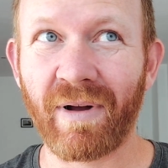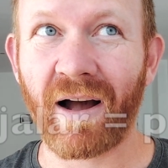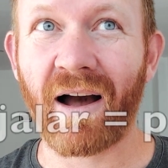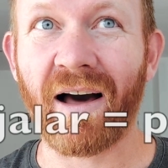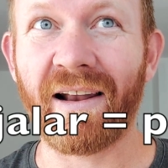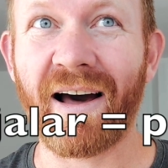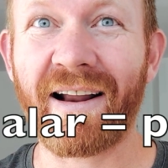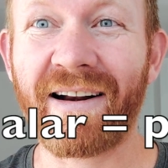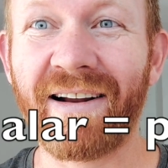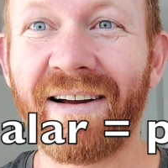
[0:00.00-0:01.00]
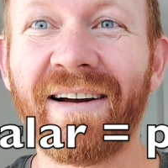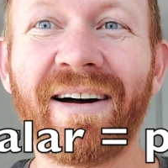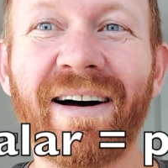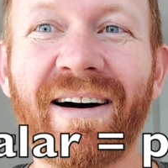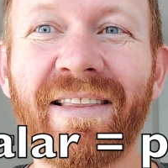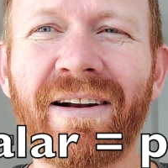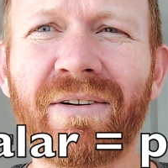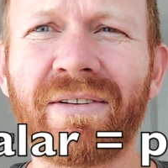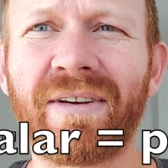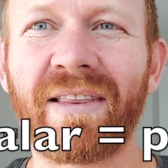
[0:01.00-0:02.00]
Jalar. They
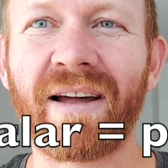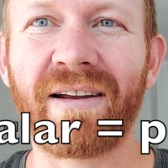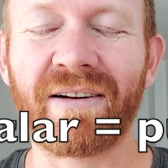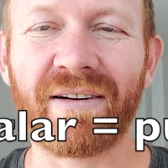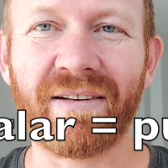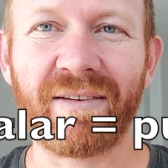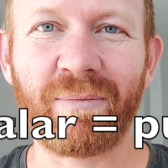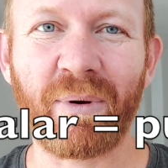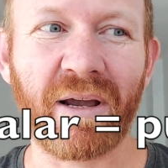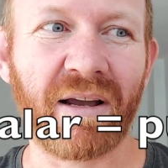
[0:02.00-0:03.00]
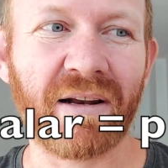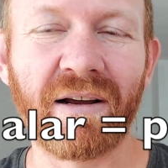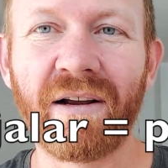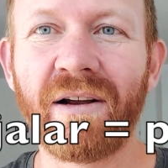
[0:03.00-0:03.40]
don't say that here in Spain,